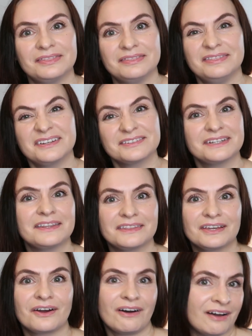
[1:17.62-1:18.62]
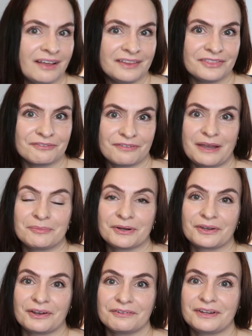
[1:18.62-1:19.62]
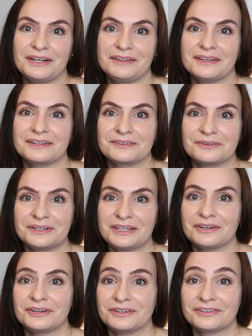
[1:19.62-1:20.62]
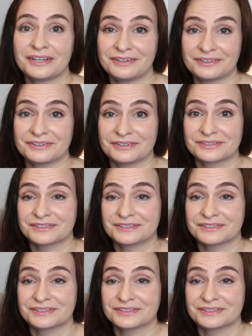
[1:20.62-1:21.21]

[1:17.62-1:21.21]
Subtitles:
there's nothing on the fabric already that's going to irritate your